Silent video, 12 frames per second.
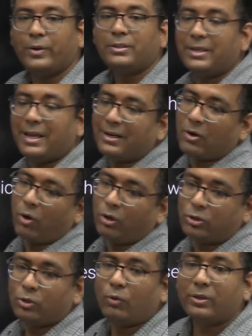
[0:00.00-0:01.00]
then also
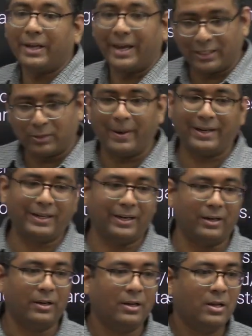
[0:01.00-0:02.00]
was expected
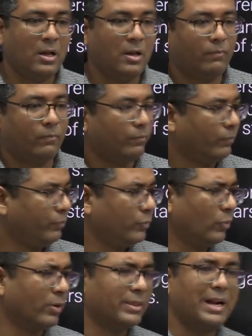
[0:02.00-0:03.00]

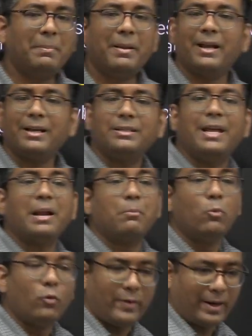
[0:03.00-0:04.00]
was that because they are
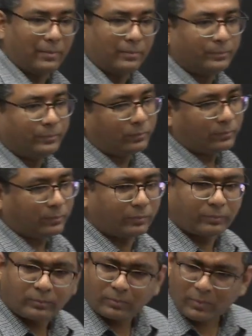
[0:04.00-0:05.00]
moving,
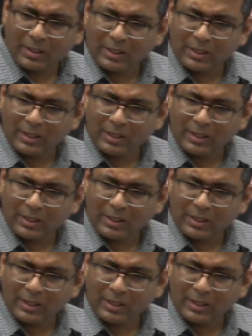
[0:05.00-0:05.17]
they